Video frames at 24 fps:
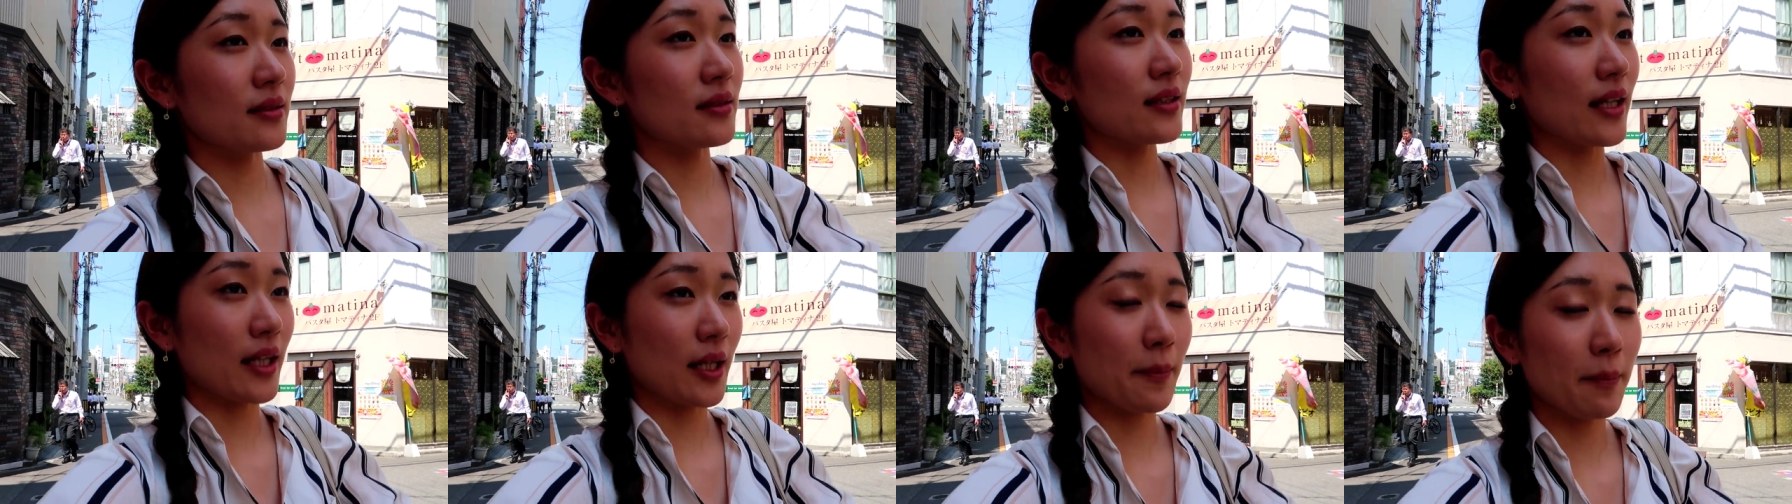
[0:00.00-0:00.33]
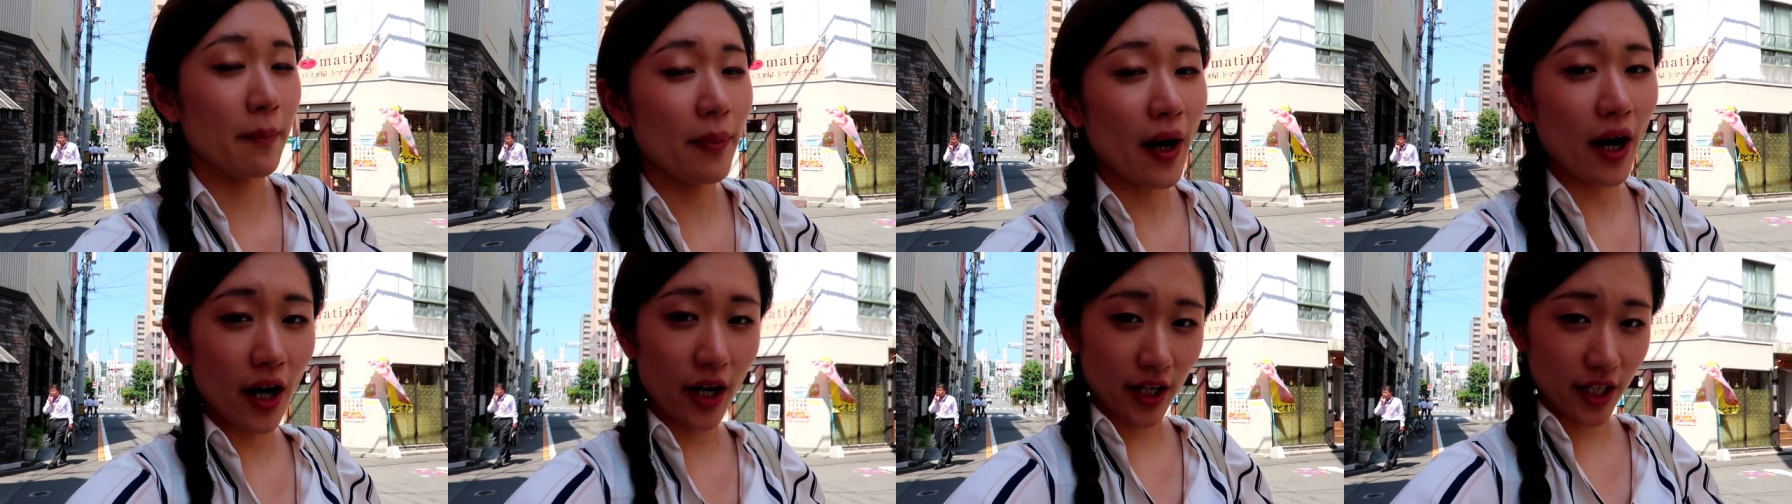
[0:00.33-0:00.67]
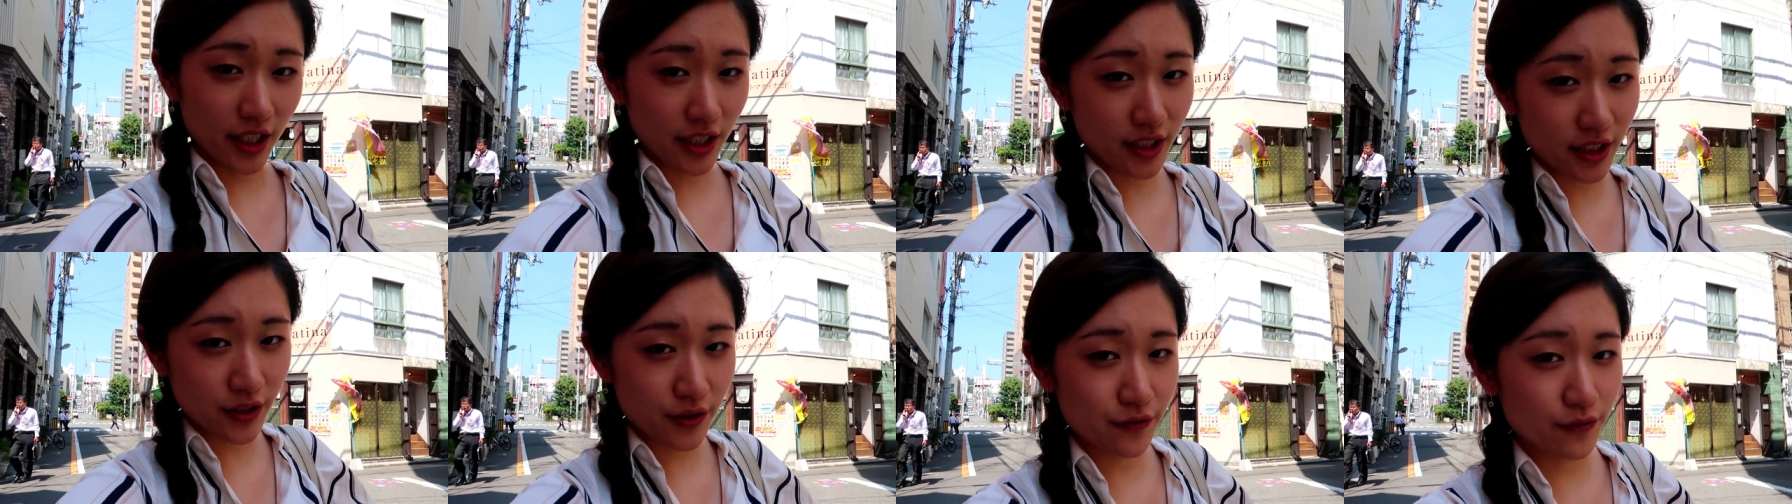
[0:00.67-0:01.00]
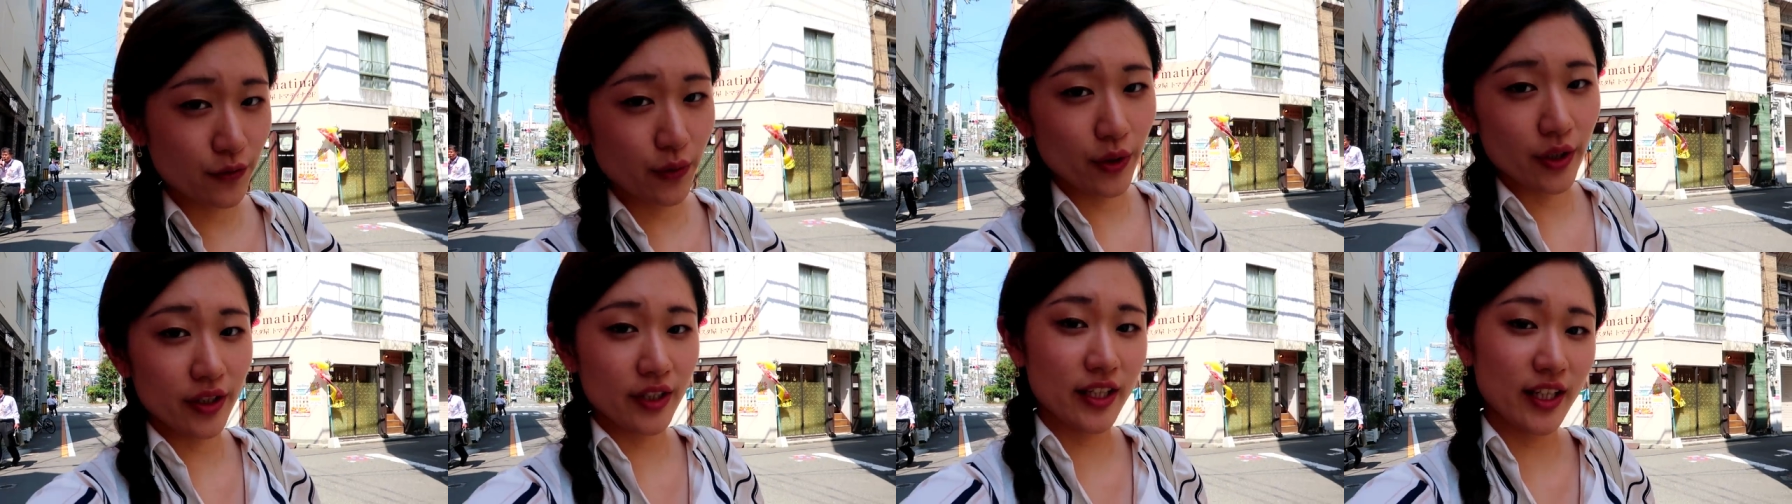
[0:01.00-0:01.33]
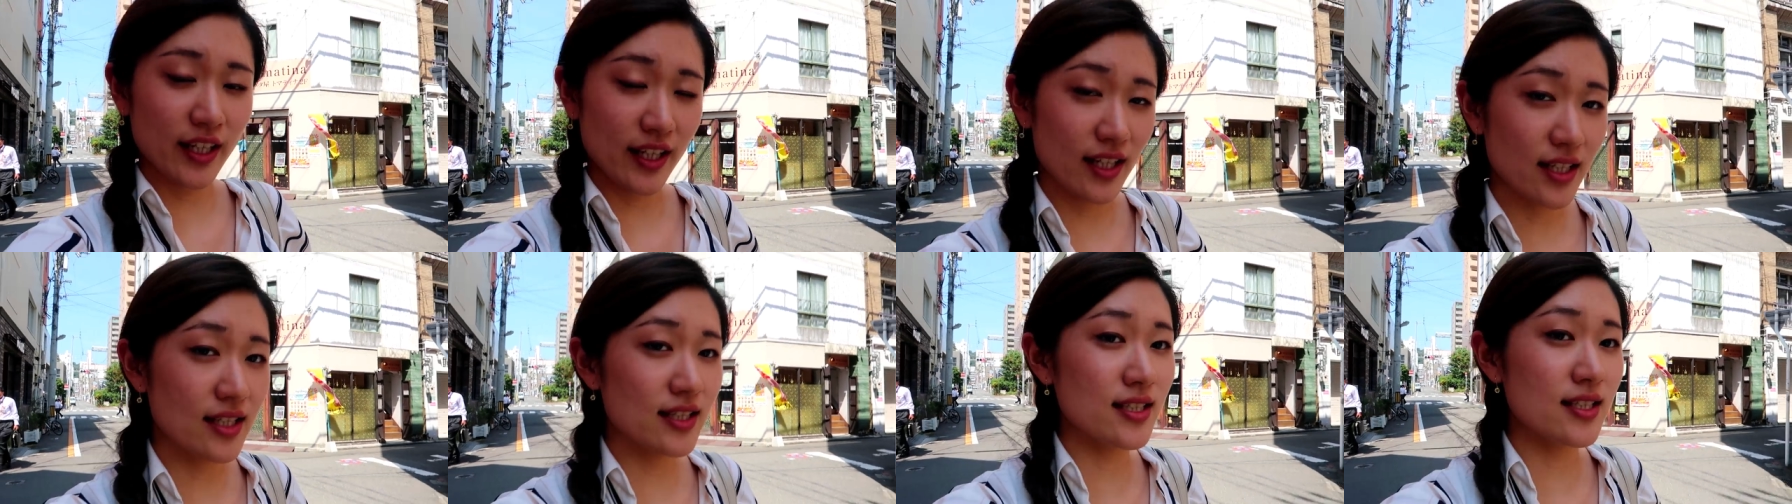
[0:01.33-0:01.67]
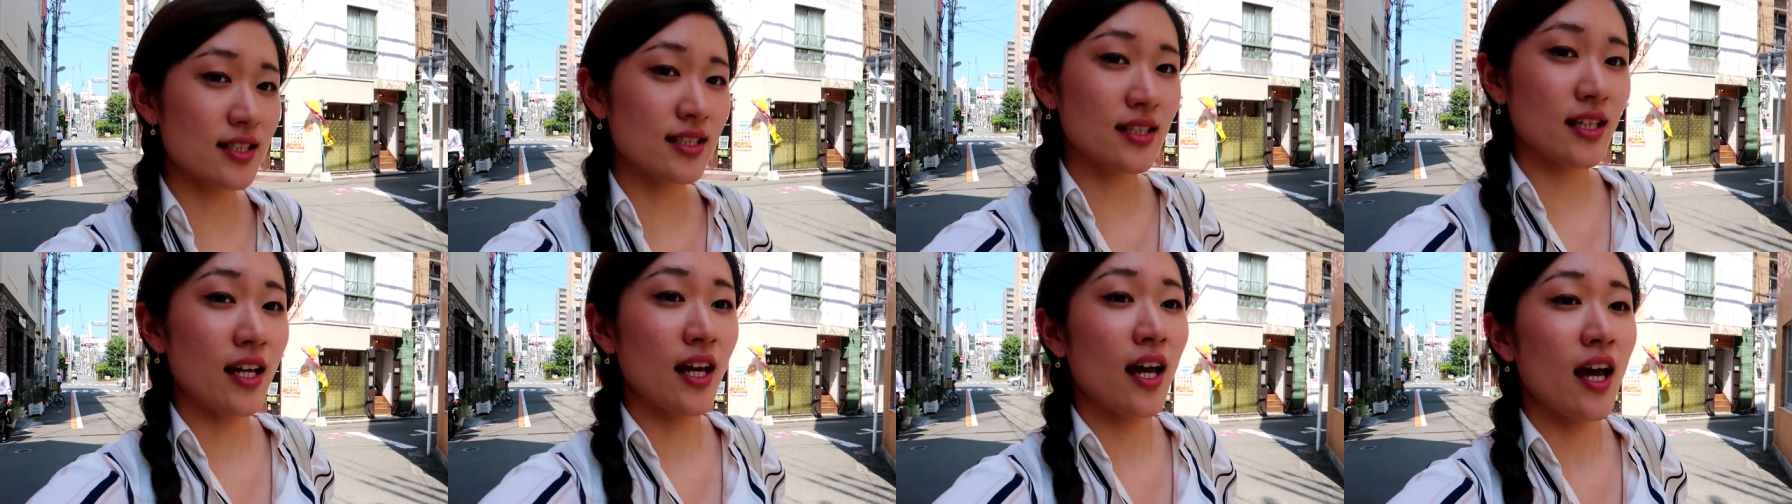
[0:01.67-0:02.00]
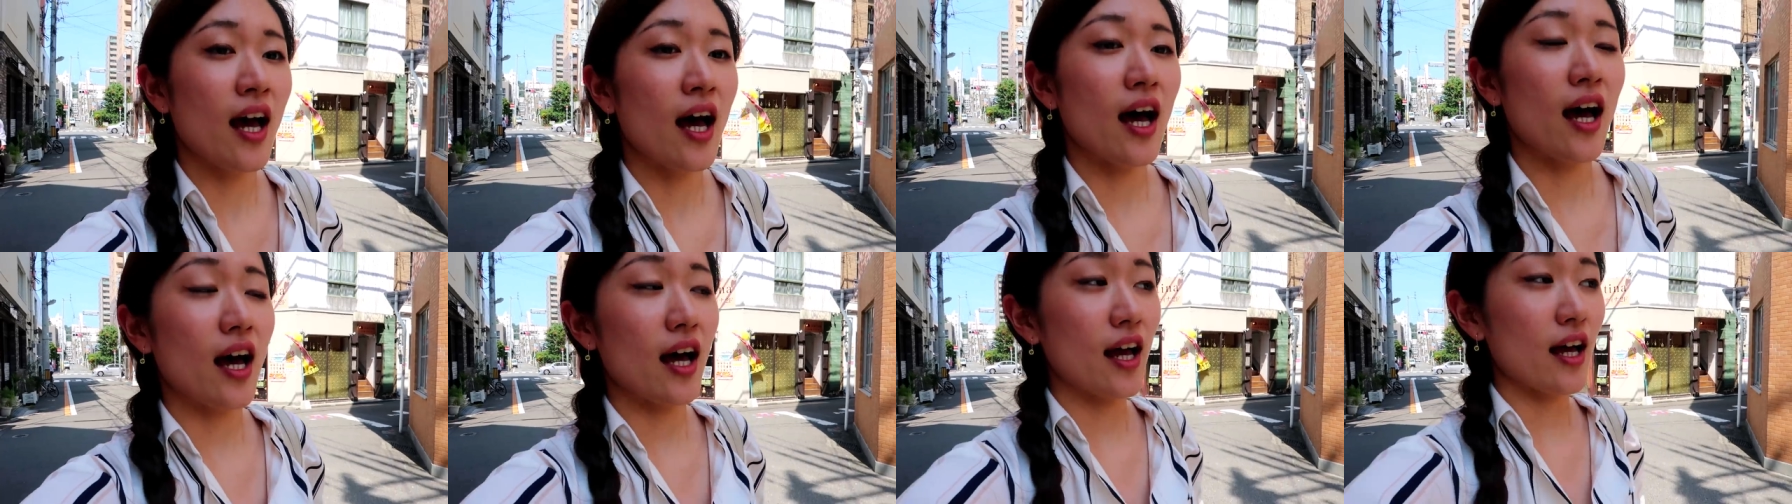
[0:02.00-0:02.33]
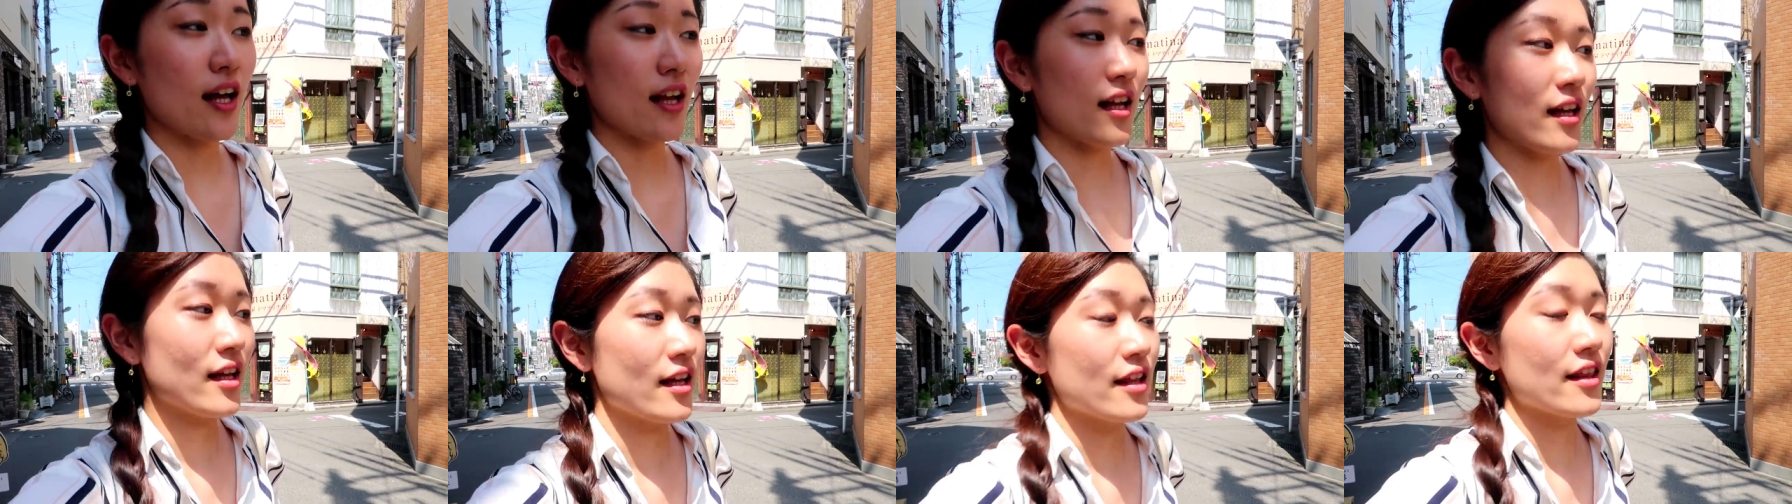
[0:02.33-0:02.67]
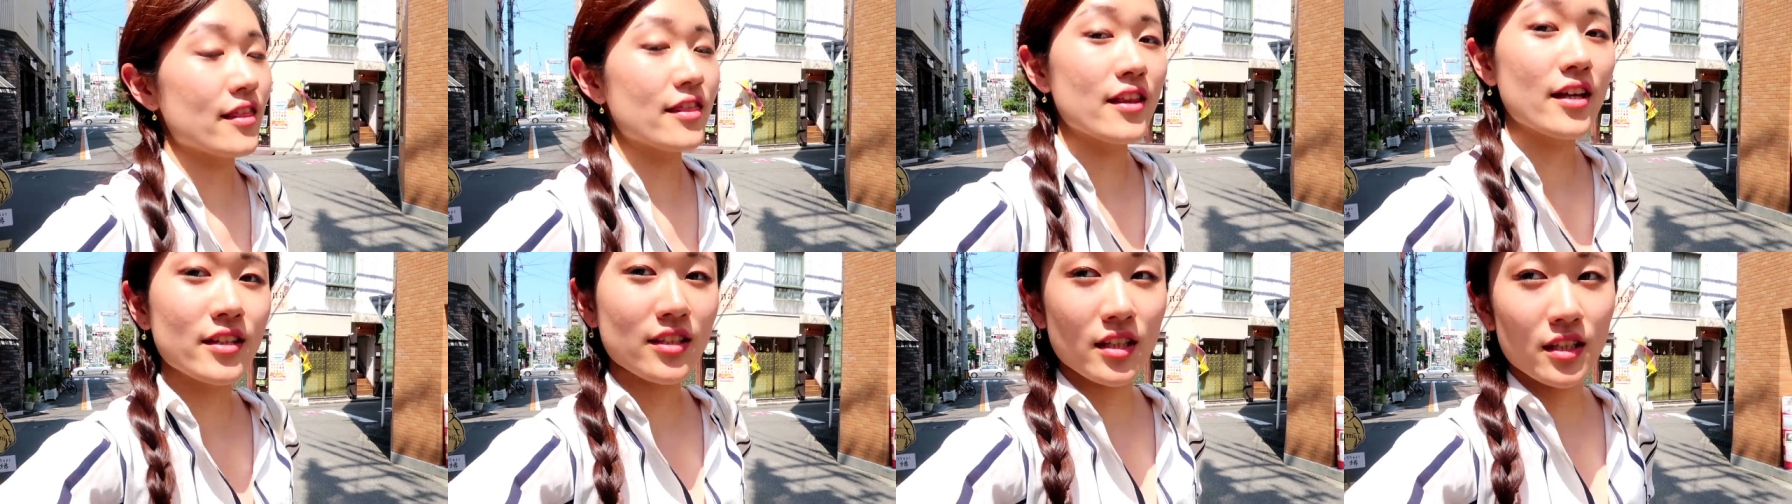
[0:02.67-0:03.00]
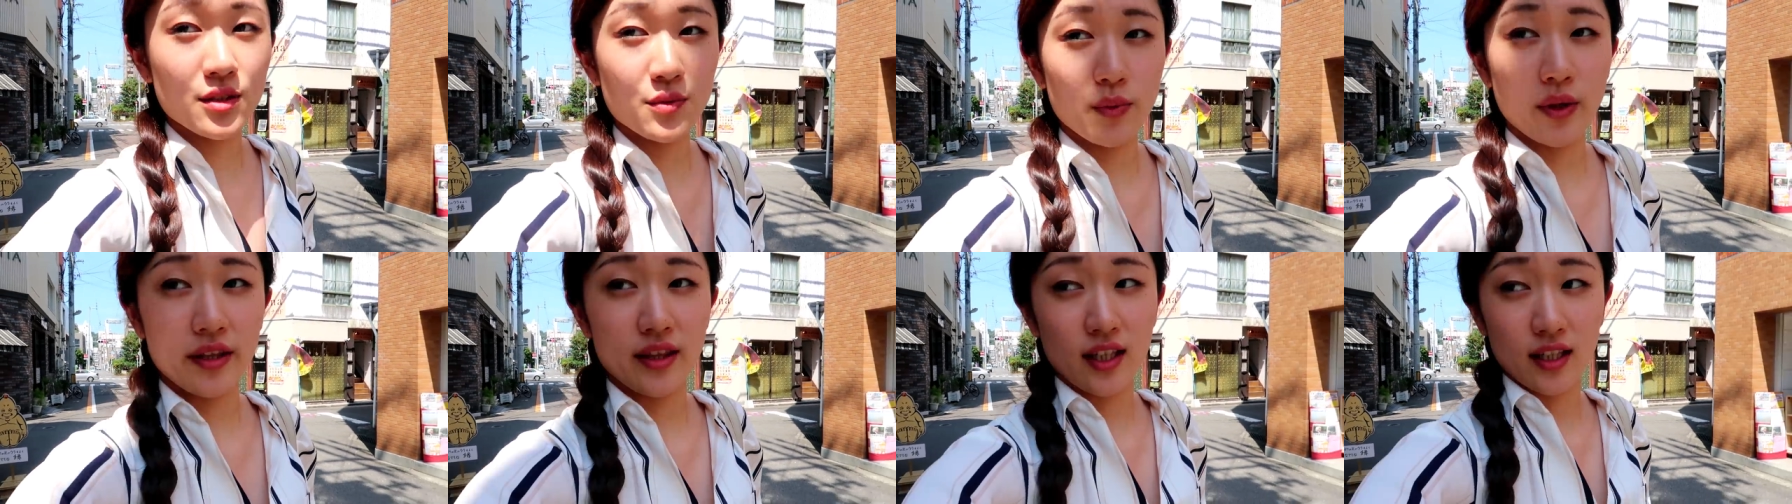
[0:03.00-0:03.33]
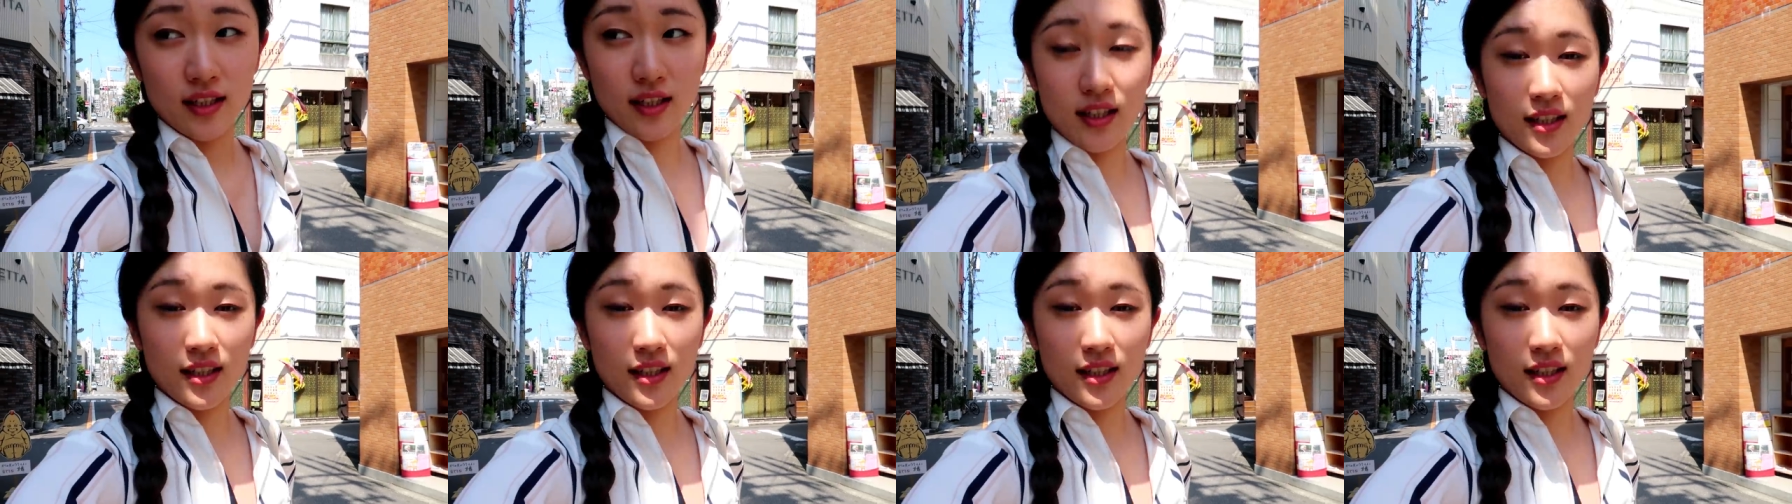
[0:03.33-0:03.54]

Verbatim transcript: like park for kids and this is what they